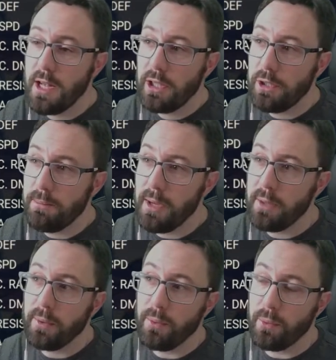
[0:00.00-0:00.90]
You may
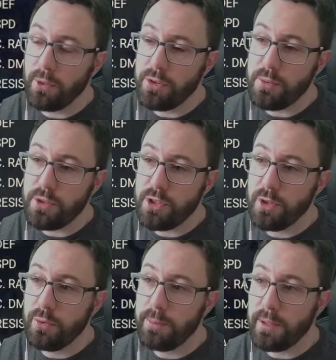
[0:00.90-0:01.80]
well want to do
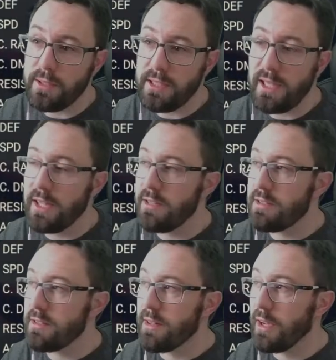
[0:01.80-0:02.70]
2 because he is
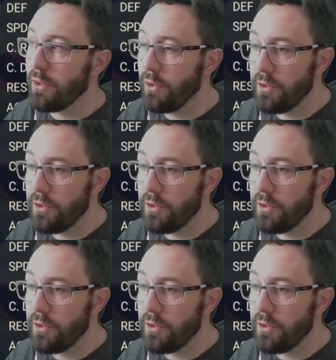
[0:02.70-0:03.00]
that good and